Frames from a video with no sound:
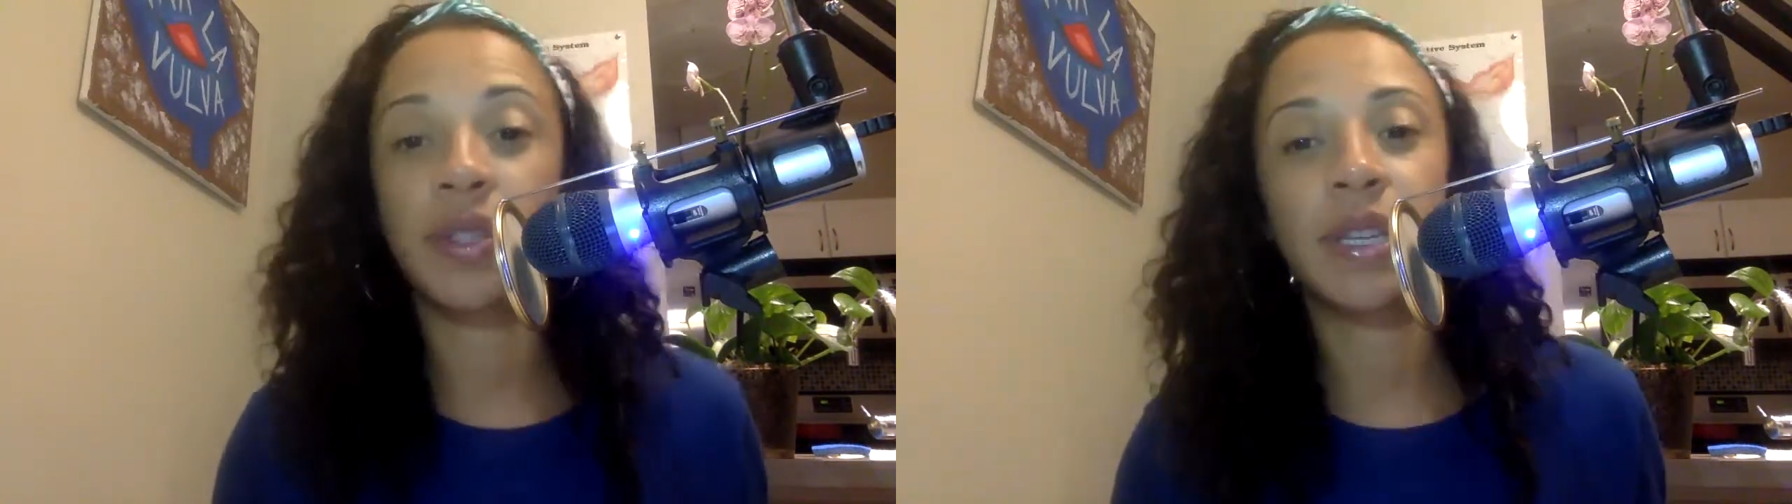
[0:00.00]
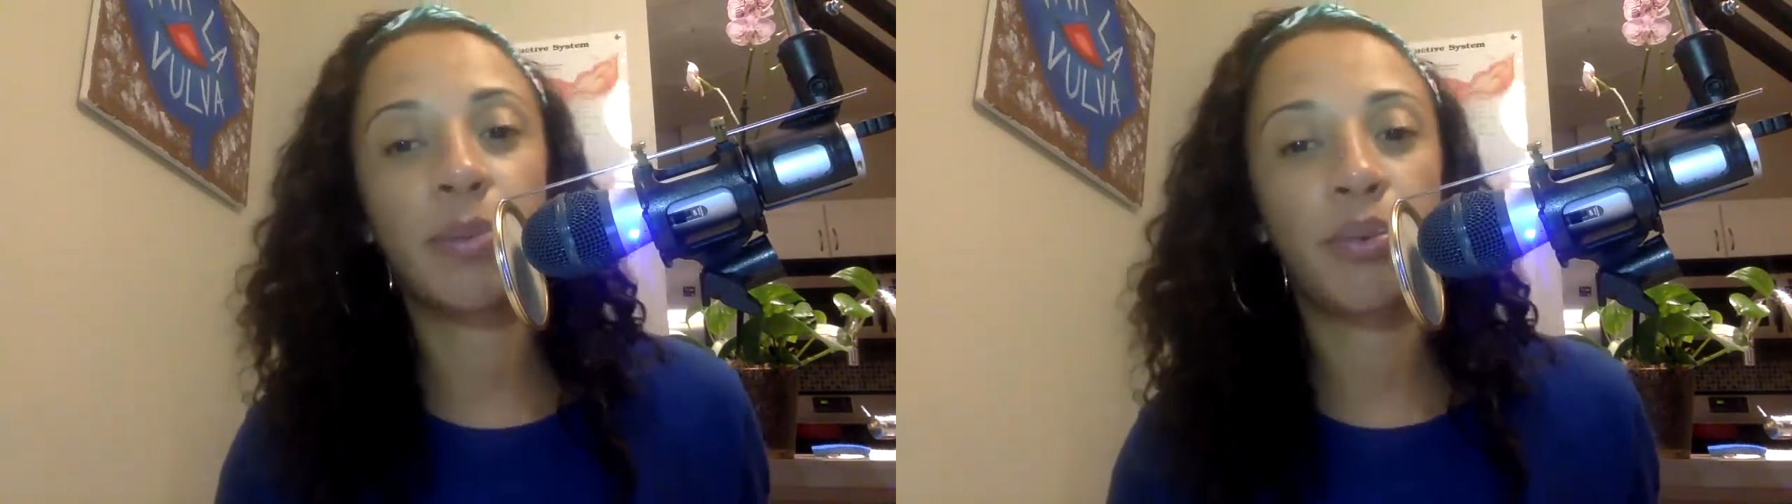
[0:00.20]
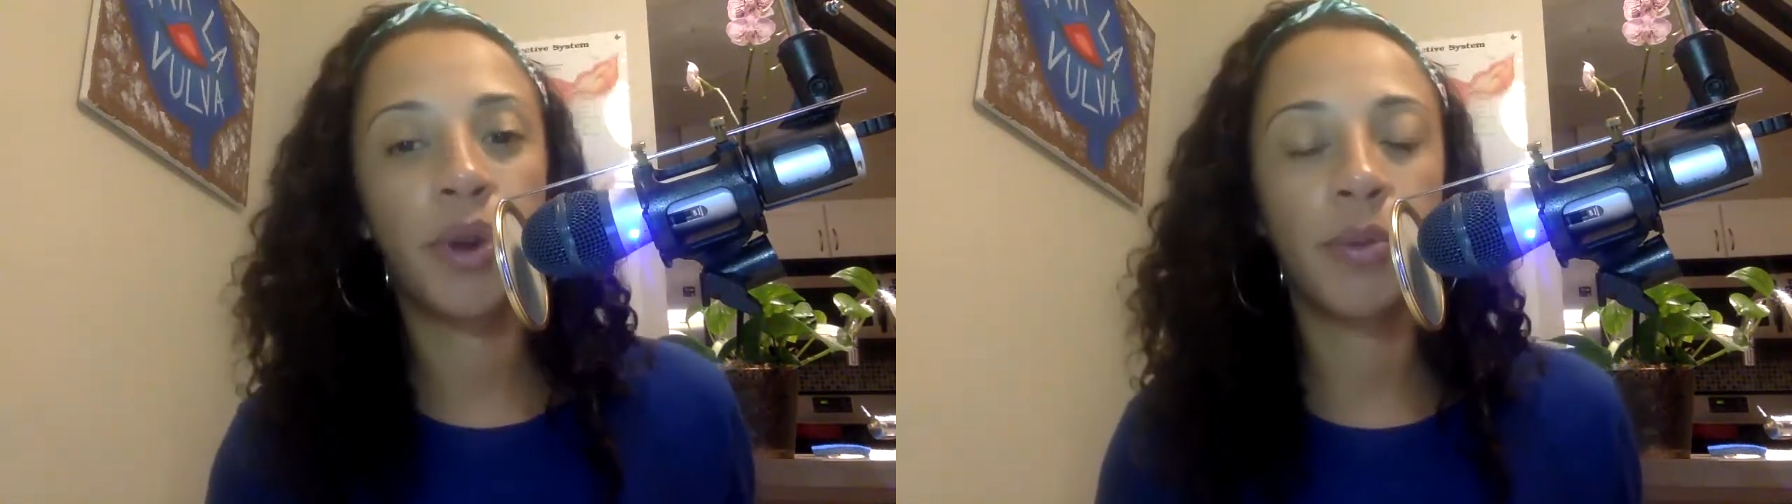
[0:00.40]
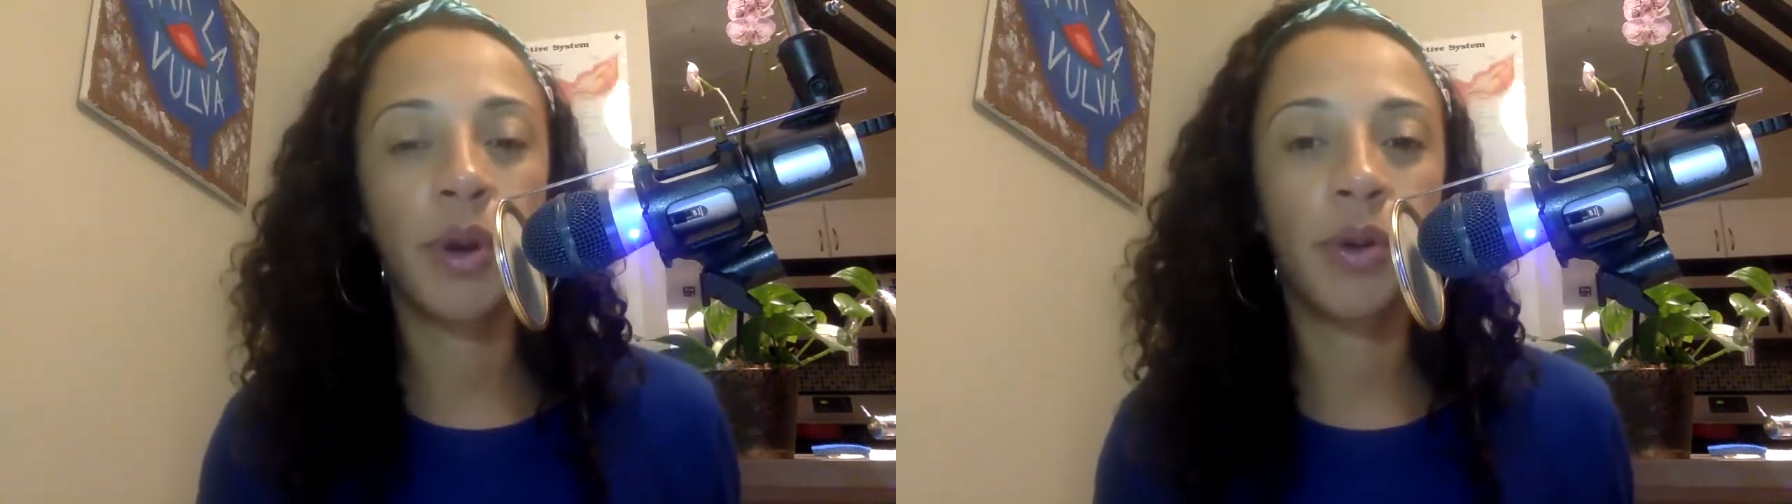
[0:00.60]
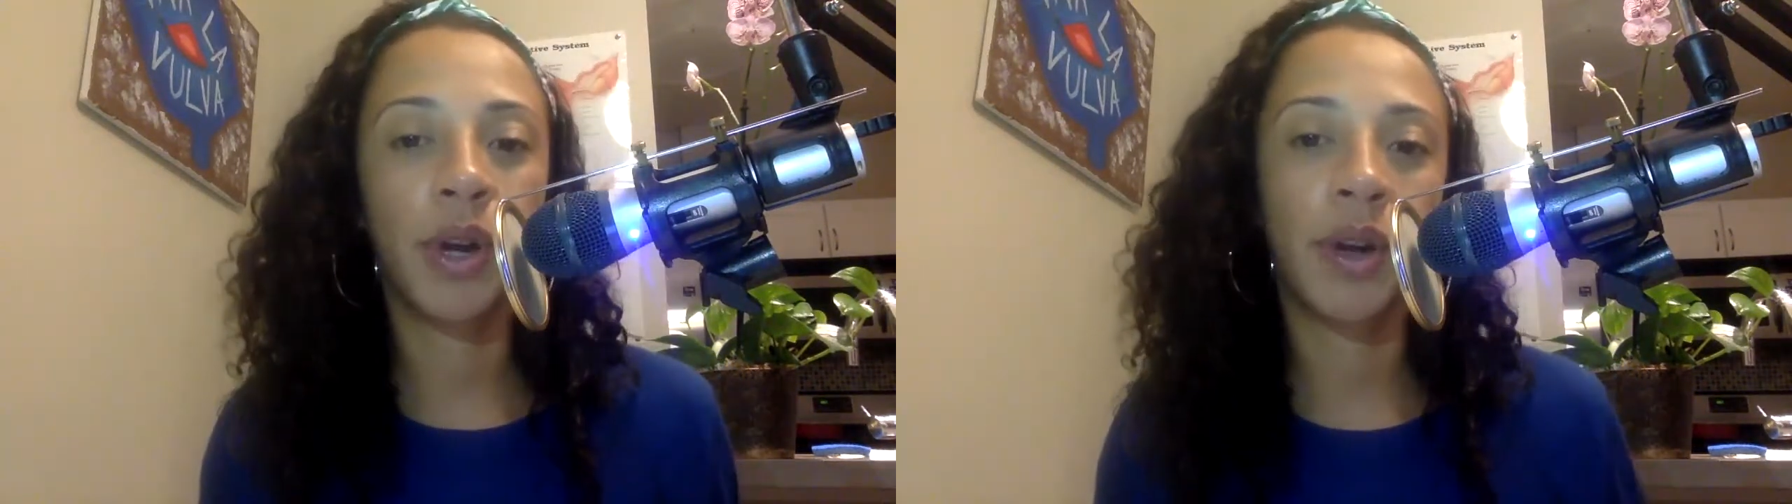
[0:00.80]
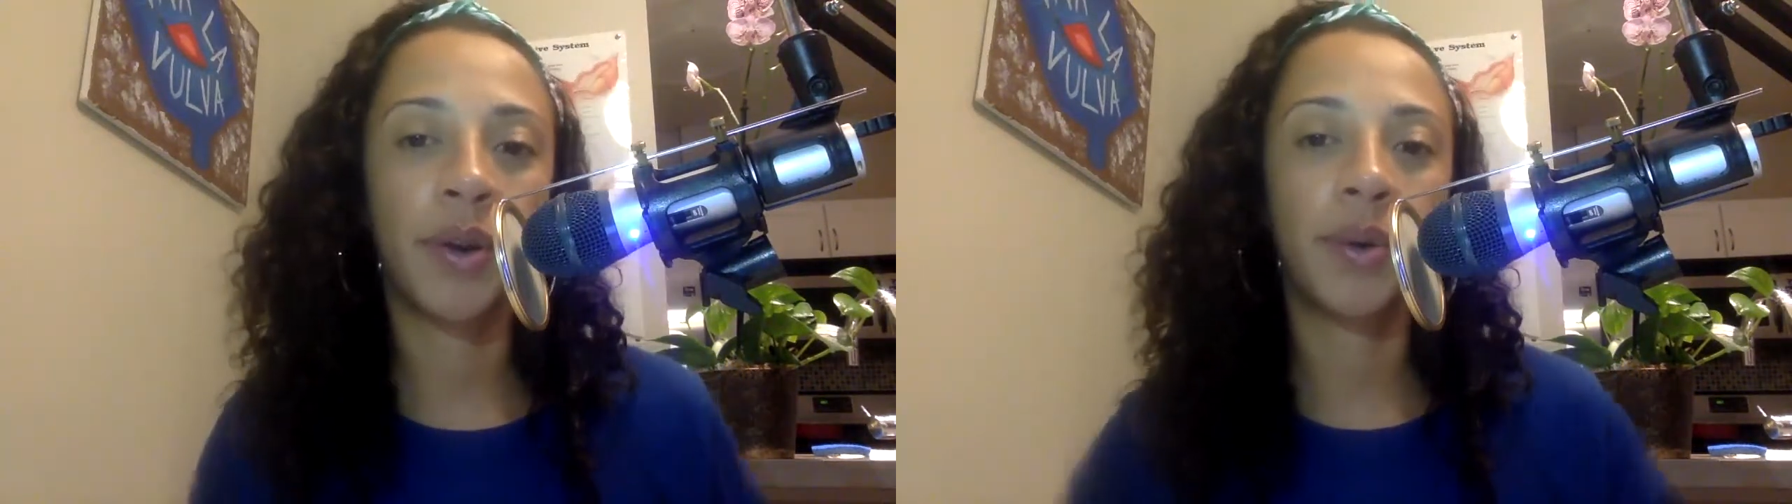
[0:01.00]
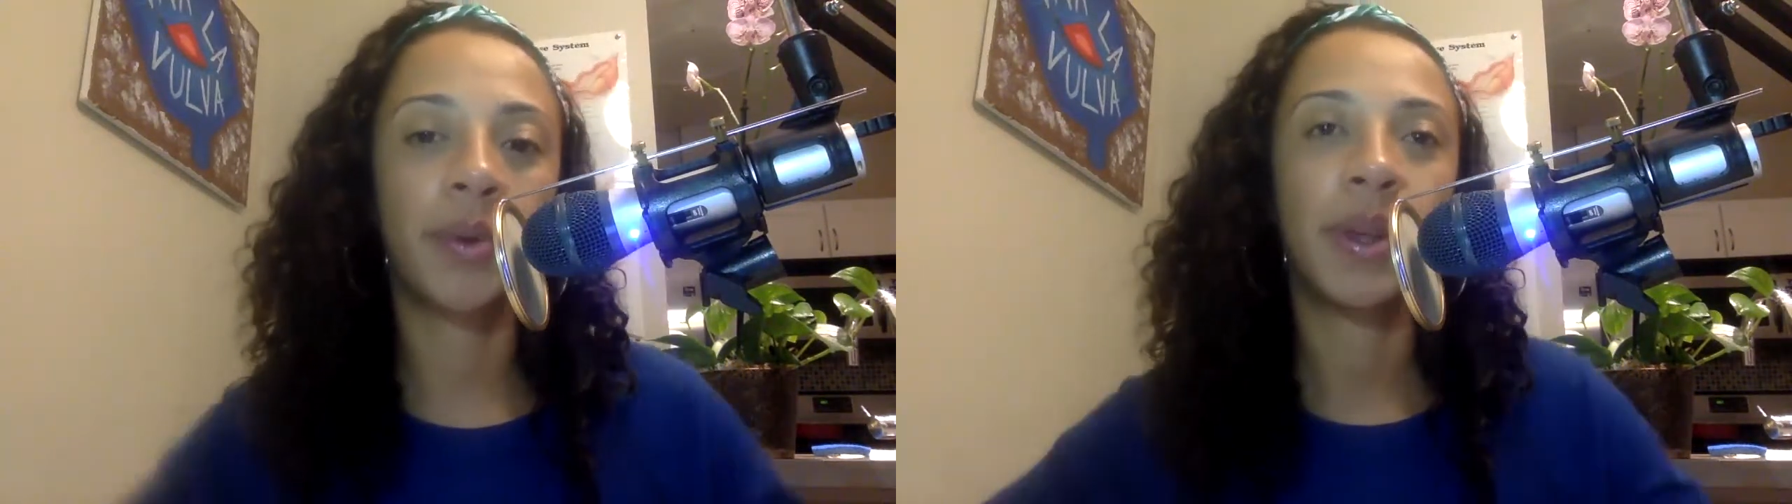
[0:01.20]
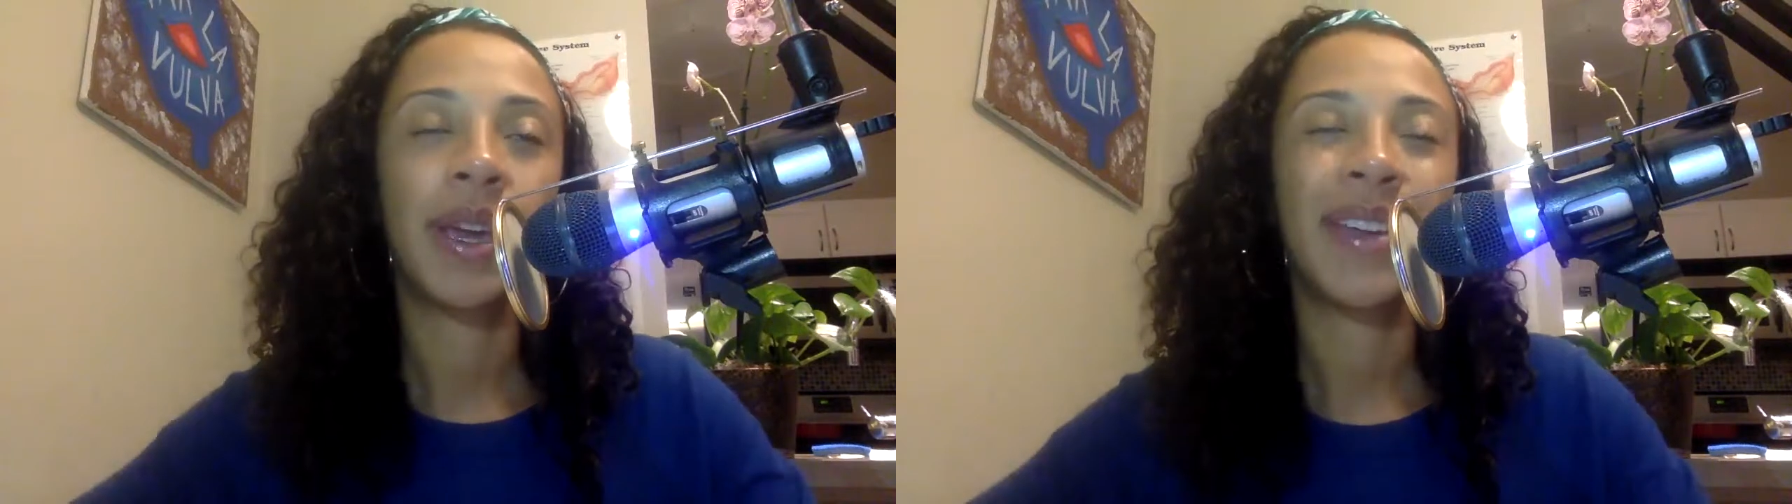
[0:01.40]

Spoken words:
the promo code